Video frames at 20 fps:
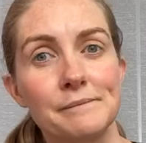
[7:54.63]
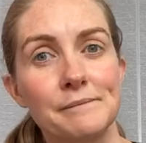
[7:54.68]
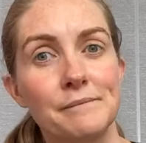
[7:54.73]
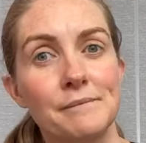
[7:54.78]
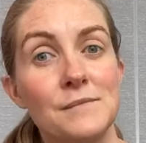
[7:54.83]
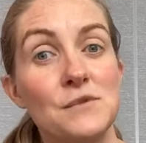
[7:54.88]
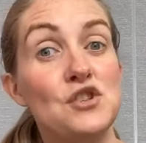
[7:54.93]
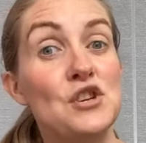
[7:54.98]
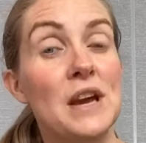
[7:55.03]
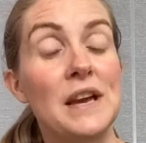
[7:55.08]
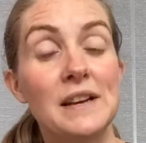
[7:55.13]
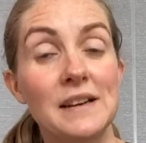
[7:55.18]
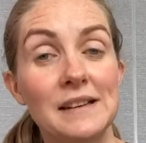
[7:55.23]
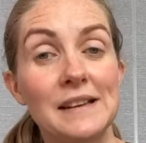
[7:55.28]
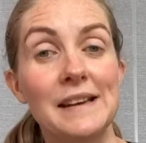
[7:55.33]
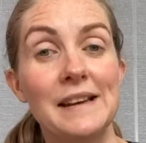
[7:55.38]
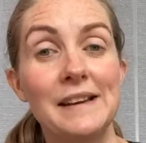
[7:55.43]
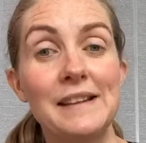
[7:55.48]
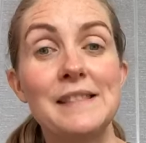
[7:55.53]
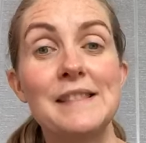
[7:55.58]

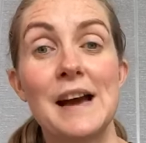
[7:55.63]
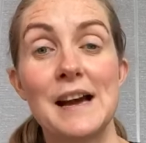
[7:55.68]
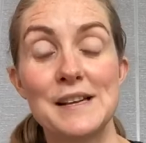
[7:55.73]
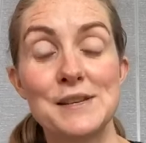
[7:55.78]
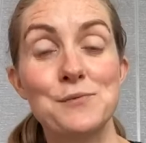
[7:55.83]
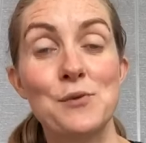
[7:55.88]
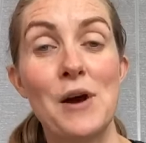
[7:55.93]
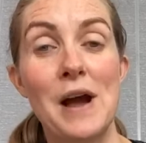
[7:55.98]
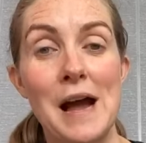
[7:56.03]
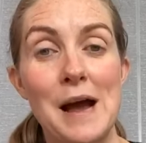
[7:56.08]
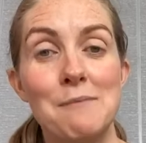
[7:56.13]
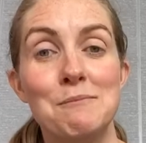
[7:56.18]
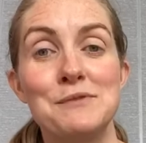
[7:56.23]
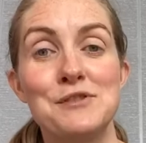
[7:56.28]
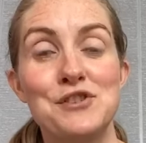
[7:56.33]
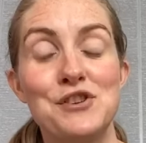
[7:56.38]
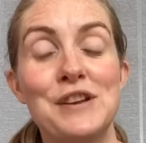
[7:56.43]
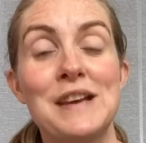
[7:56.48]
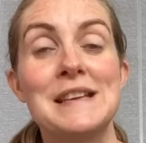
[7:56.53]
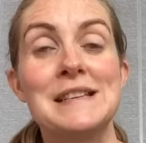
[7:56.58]
Generally, that's what
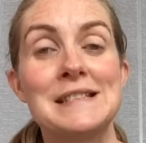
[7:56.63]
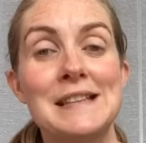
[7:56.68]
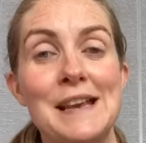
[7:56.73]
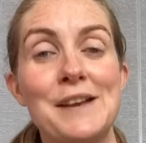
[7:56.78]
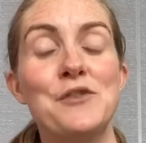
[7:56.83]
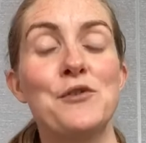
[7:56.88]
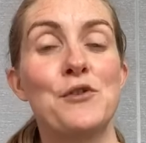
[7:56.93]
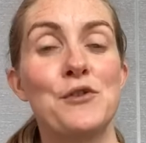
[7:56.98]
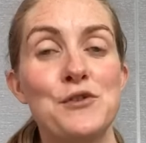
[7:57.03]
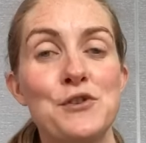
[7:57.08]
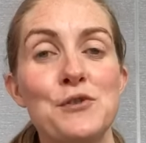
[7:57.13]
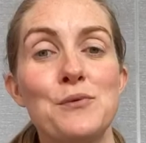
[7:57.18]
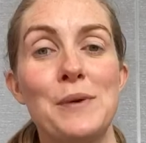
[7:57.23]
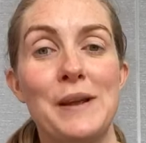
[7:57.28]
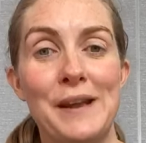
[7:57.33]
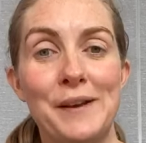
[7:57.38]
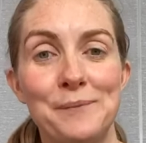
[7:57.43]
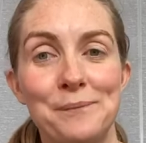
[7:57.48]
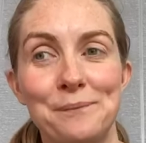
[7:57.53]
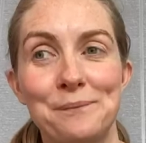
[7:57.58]
happens. You get sent on your
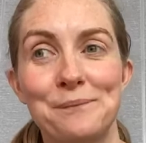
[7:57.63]
way.